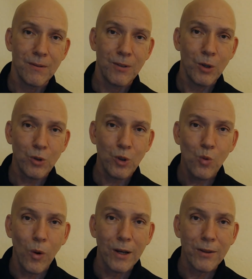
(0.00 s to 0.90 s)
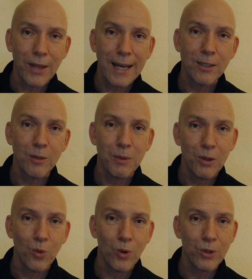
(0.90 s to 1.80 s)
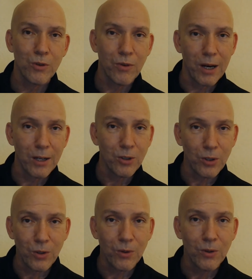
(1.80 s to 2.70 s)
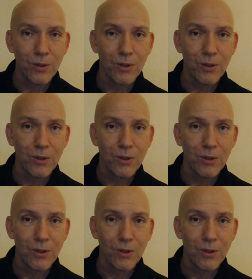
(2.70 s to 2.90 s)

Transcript: Don't you want that to be the words of God to you?